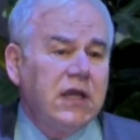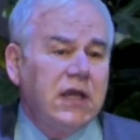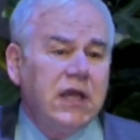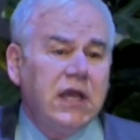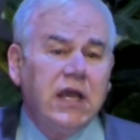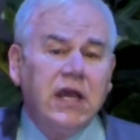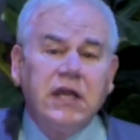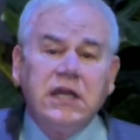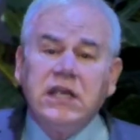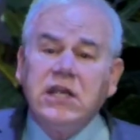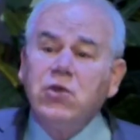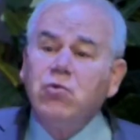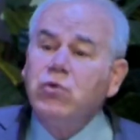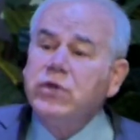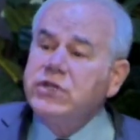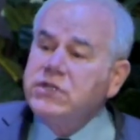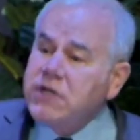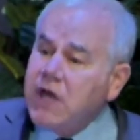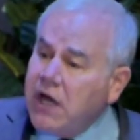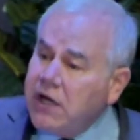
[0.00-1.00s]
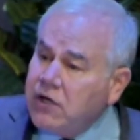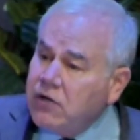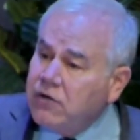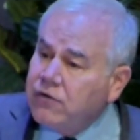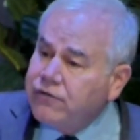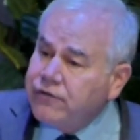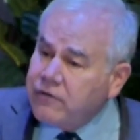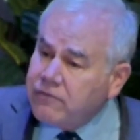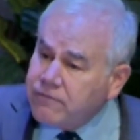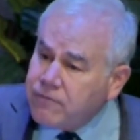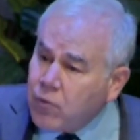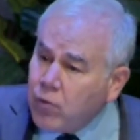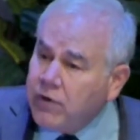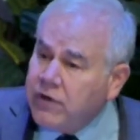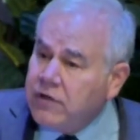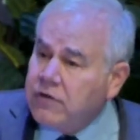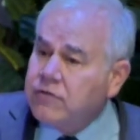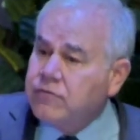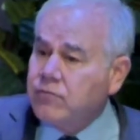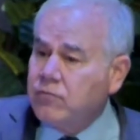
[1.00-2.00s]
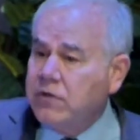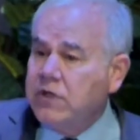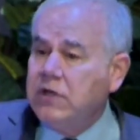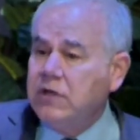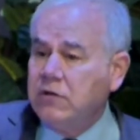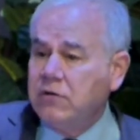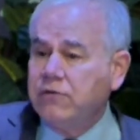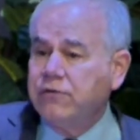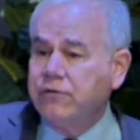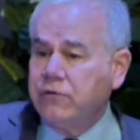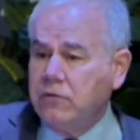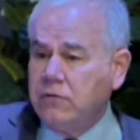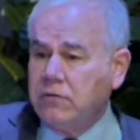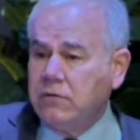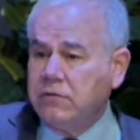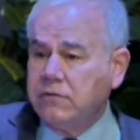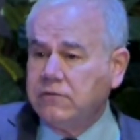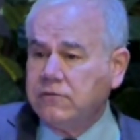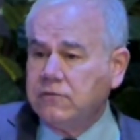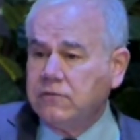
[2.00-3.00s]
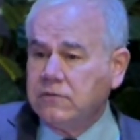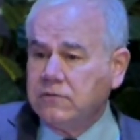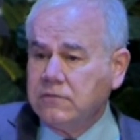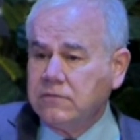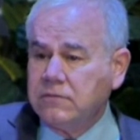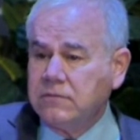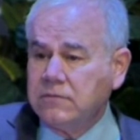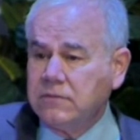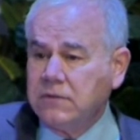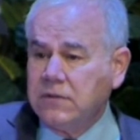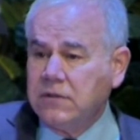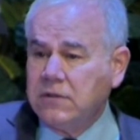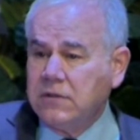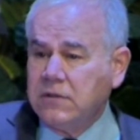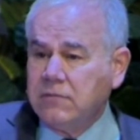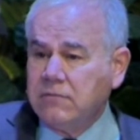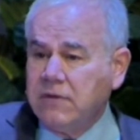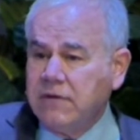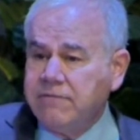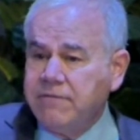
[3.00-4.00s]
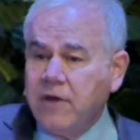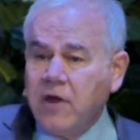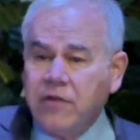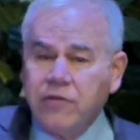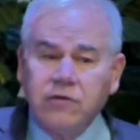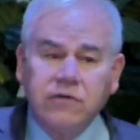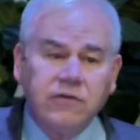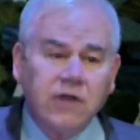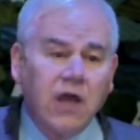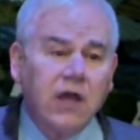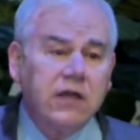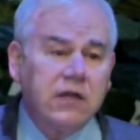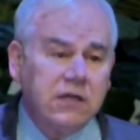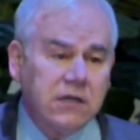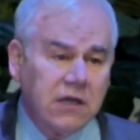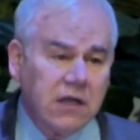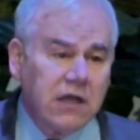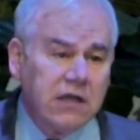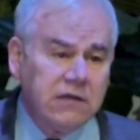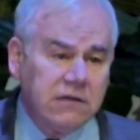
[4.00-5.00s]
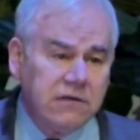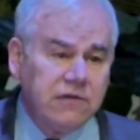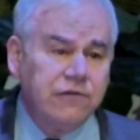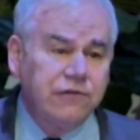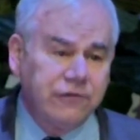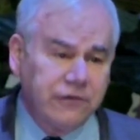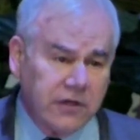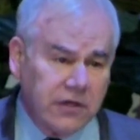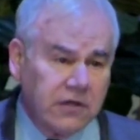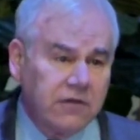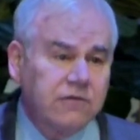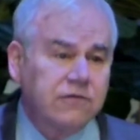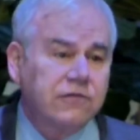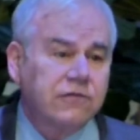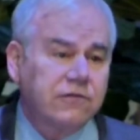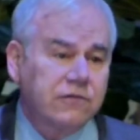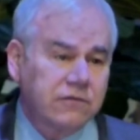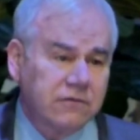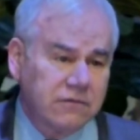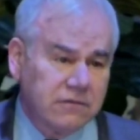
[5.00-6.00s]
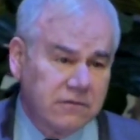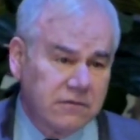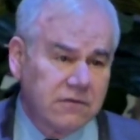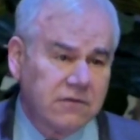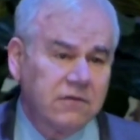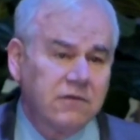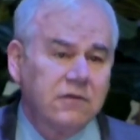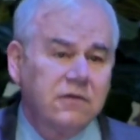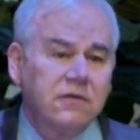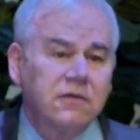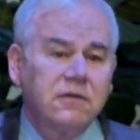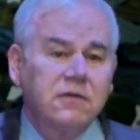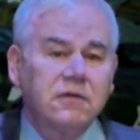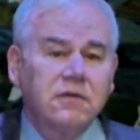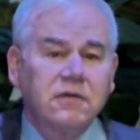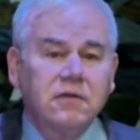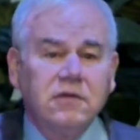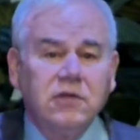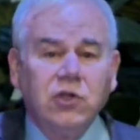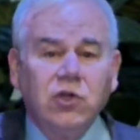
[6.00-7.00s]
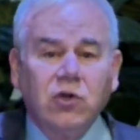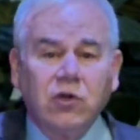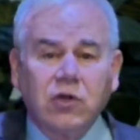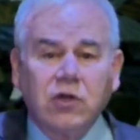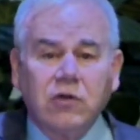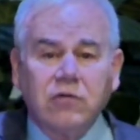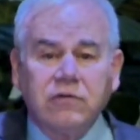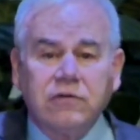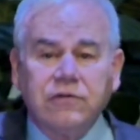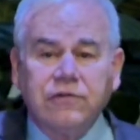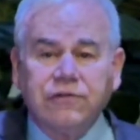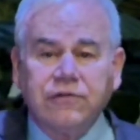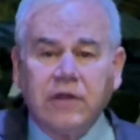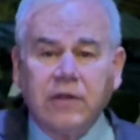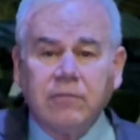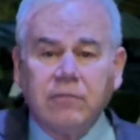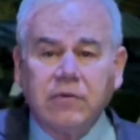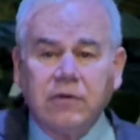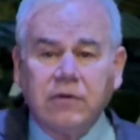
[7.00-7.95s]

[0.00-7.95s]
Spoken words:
And he retires at 43 years old. My father died at 96, a year ago, December.